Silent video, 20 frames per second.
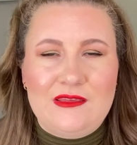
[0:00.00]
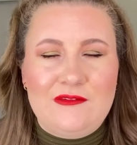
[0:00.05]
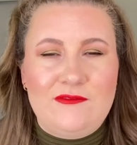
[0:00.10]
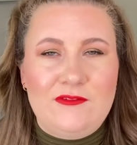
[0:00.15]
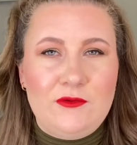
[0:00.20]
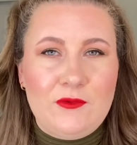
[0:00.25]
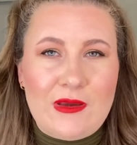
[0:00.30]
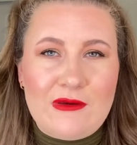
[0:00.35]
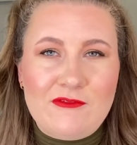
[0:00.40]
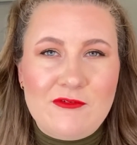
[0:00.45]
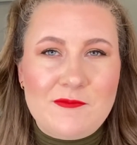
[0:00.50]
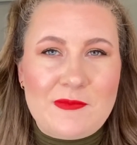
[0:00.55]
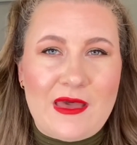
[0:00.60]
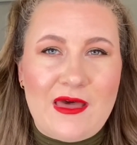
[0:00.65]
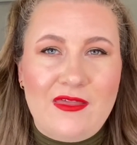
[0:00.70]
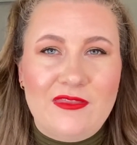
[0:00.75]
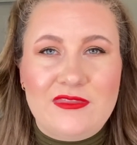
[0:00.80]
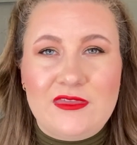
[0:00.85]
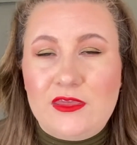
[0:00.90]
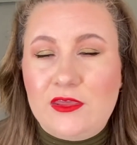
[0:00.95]
you have a
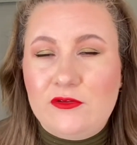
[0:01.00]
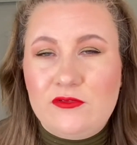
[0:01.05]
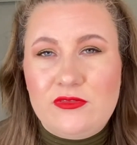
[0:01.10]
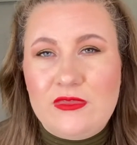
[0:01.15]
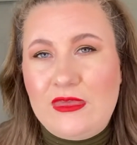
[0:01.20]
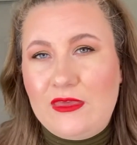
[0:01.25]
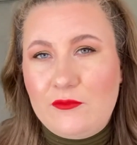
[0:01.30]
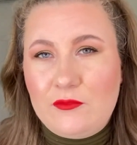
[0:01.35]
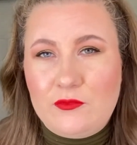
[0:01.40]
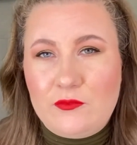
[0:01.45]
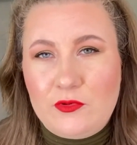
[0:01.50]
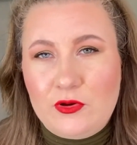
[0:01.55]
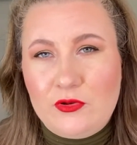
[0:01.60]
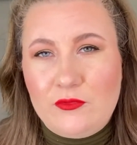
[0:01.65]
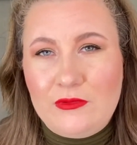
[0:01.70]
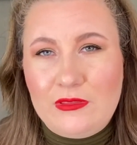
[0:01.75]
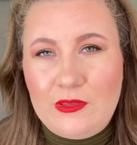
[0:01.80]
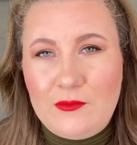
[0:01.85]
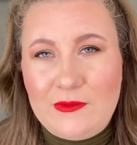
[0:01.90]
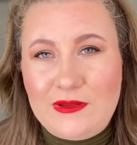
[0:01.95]
palette that you think would work
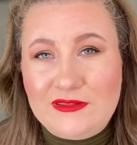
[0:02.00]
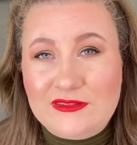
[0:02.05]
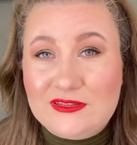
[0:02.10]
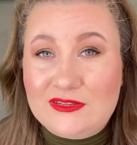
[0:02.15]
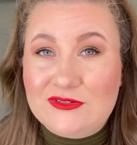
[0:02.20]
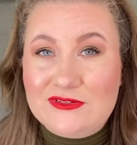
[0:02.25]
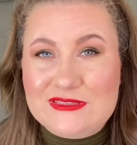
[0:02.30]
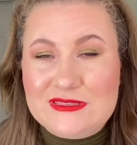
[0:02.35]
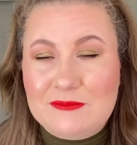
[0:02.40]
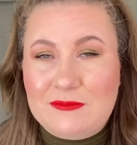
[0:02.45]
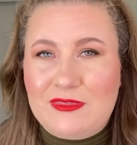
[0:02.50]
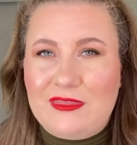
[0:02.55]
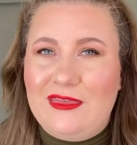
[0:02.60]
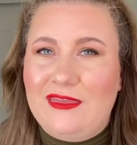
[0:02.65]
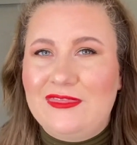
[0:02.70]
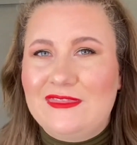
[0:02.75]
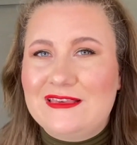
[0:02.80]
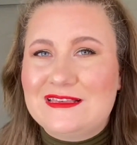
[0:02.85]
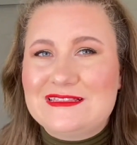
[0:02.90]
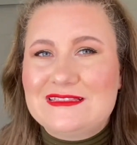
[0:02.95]
really well to do something
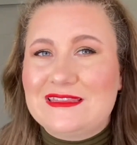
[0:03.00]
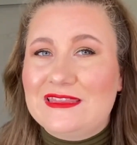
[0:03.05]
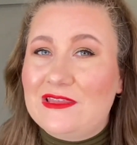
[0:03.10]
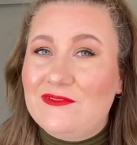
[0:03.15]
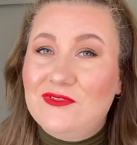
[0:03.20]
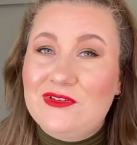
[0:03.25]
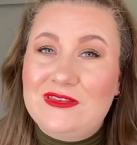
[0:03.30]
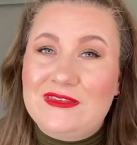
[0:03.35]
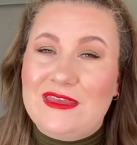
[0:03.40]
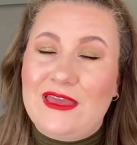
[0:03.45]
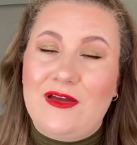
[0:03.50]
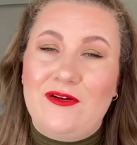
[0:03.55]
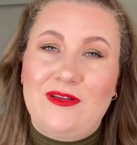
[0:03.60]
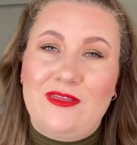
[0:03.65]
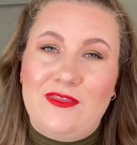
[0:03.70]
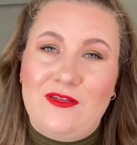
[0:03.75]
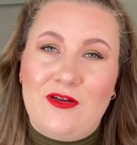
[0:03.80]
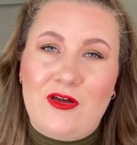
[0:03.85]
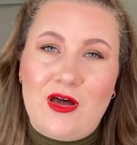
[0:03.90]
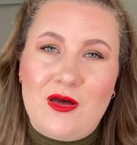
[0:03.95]
like this, leave it down
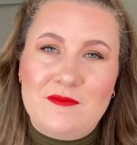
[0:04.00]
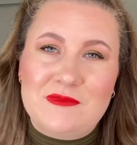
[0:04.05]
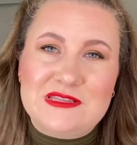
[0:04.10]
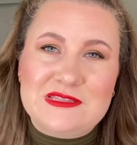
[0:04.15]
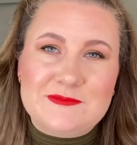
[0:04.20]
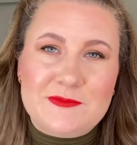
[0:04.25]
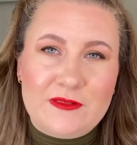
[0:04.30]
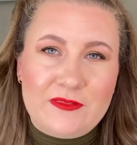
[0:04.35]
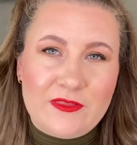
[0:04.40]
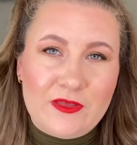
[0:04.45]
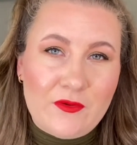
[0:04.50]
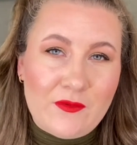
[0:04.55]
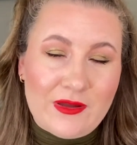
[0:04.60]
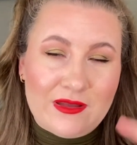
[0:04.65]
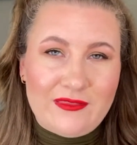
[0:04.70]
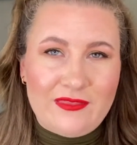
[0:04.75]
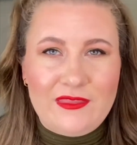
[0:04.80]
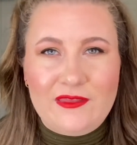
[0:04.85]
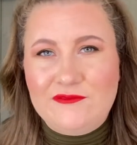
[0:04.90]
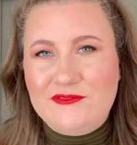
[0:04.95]
in the comments below.
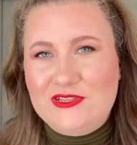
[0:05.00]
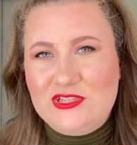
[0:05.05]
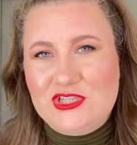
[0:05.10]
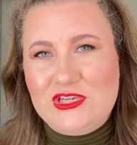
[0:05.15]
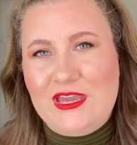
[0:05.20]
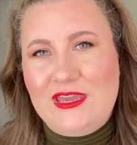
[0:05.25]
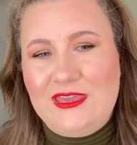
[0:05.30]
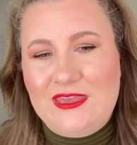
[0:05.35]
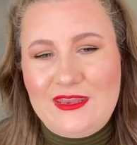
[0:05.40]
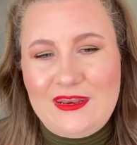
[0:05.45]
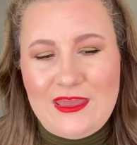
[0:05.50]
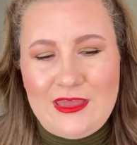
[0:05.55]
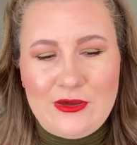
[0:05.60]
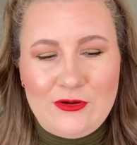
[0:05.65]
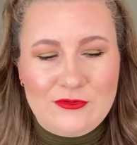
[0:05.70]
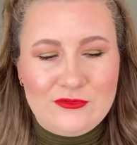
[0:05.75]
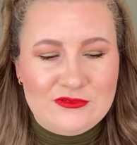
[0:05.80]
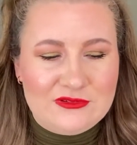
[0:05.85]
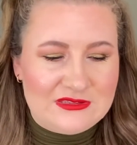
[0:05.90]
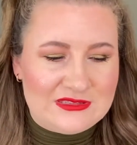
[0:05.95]
I'd love to check it
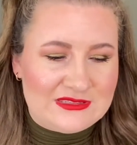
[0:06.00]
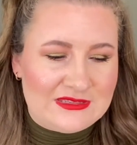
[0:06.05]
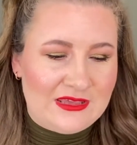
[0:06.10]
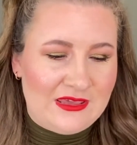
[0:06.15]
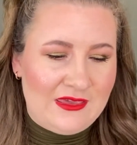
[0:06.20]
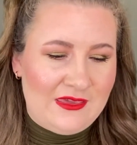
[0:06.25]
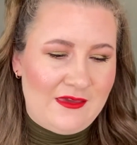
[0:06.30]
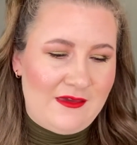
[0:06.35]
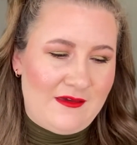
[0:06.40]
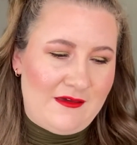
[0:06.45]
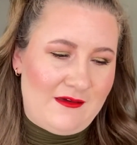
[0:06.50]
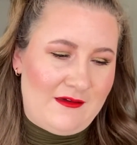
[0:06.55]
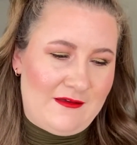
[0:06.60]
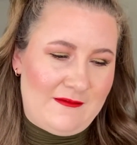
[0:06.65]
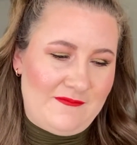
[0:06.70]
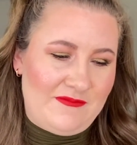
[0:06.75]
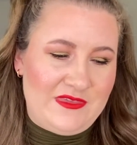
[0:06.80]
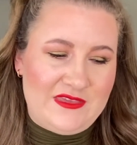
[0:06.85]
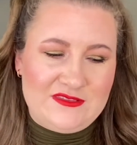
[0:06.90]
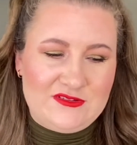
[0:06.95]
out.
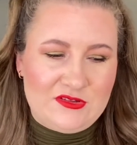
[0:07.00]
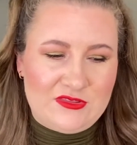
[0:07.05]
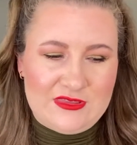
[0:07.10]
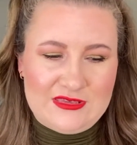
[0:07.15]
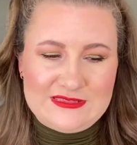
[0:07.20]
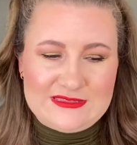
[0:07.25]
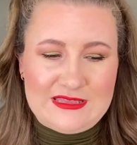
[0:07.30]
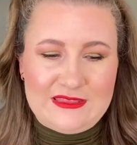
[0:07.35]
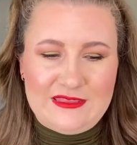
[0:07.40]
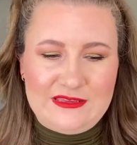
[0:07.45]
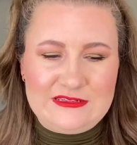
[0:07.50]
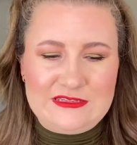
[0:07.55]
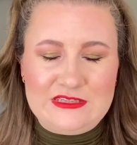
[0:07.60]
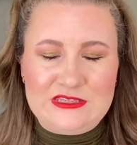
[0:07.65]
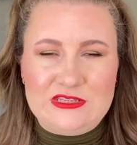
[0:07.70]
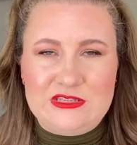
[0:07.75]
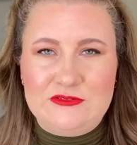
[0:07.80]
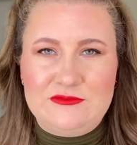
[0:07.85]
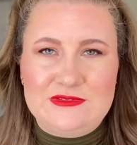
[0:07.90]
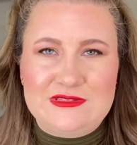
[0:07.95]
These are things I like to
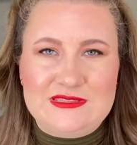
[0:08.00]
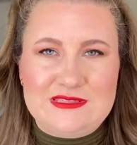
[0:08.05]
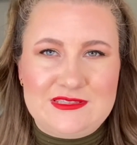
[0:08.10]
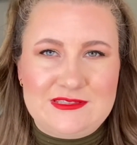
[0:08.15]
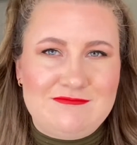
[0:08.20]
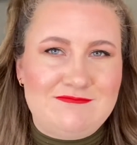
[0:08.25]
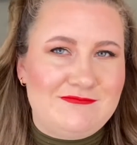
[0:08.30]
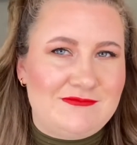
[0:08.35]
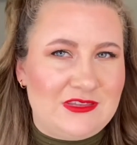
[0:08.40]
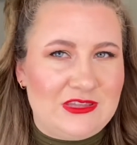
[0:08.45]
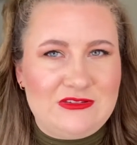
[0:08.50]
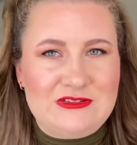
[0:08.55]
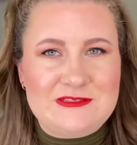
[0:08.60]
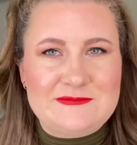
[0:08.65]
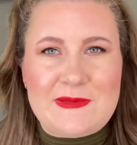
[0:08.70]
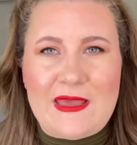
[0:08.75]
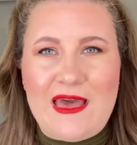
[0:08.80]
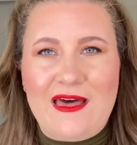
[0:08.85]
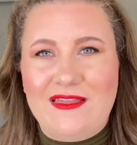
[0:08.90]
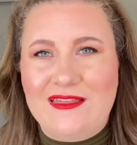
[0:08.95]
do, is use
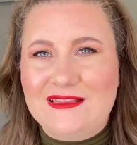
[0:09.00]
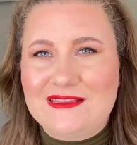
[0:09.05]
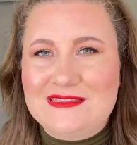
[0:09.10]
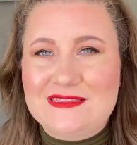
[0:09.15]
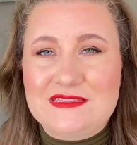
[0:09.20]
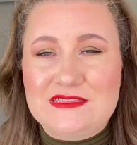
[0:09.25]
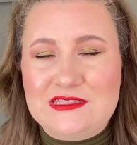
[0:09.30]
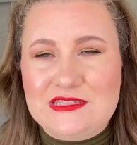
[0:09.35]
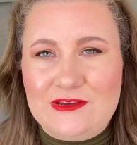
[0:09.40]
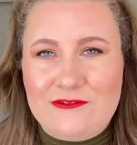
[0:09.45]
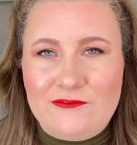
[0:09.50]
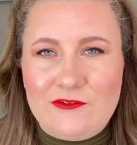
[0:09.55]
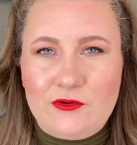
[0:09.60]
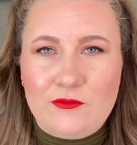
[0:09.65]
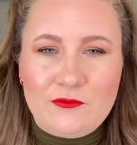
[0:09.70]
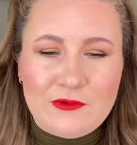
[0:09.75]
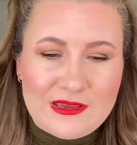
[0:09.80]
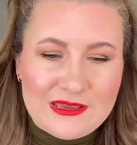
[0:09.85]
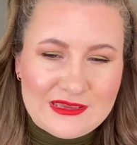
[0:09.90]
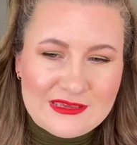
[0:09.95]
palettes in
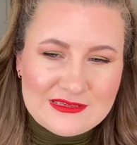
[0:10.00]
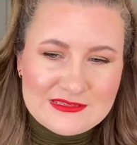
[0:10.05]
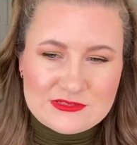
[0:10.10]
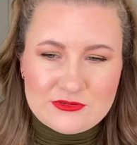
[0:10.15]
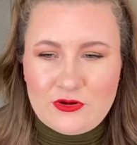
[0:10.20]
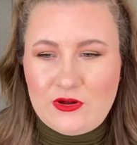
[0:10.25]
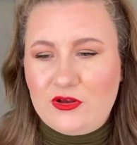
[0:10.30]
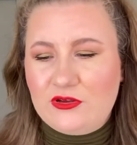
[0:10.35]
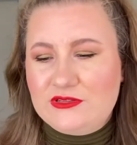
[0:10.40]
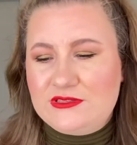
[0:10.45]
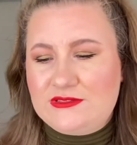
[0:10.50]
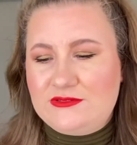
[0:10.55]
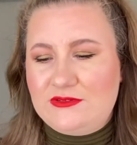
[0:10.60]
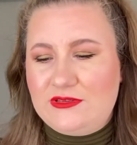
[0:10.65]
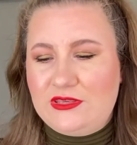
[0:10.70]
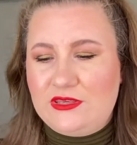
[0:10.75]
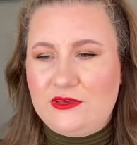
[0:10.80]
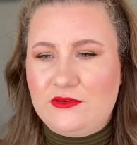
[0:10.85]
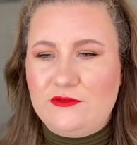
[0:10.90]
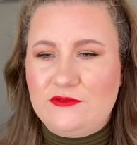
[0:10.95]
different ways or also
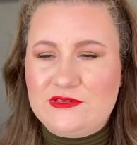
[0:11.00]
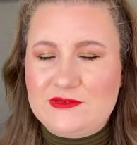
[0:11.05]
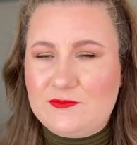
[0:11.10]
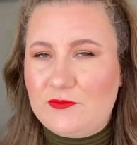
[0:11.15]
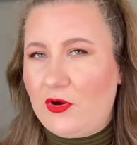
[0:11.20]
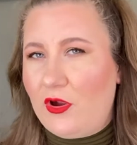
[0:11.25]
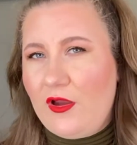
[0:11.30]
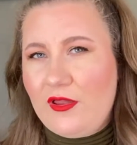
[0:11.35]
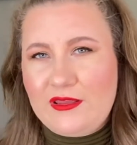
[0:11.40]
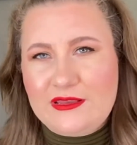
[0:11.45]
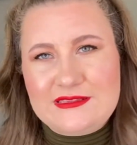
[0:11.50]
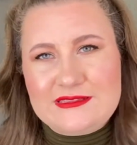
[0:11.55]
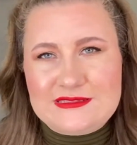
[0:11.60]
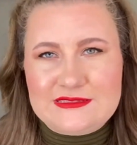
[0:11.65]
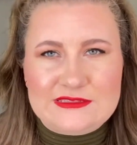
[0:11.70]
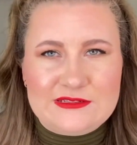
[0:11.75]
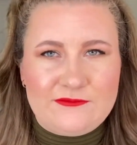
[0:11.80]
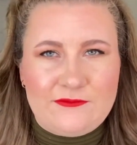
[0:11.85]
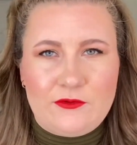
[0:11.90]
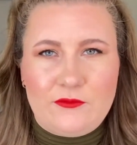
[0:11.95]
use products
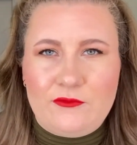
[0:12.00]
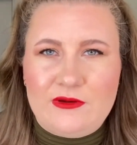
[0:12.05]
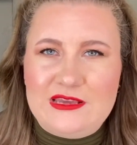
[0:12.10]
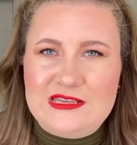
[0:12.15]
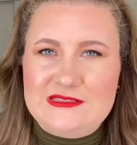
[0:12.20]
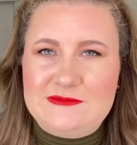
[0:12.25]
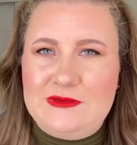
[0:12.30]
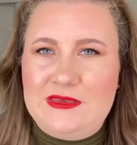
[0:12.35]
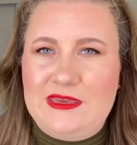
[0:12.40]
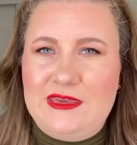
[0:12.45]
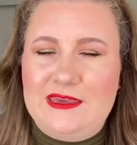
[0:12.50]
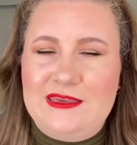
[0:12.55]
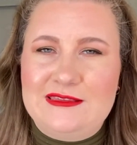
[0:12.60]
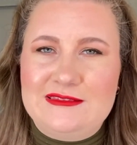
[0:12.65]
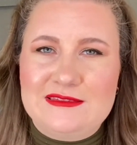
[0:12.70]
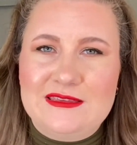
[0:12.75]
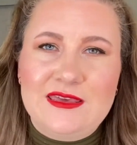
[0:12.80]
in different ways, because